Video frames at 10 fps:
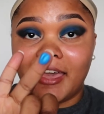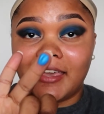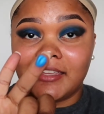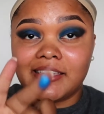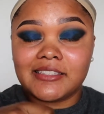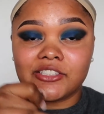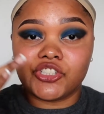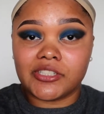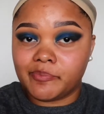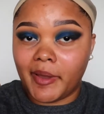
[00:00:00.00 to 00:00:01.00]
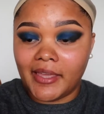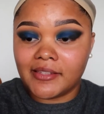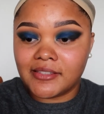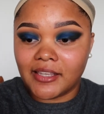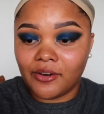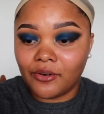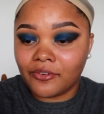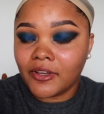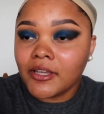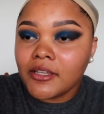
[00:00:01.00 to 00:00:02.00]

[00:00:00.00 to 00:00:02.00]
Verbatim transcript: that is just by itself?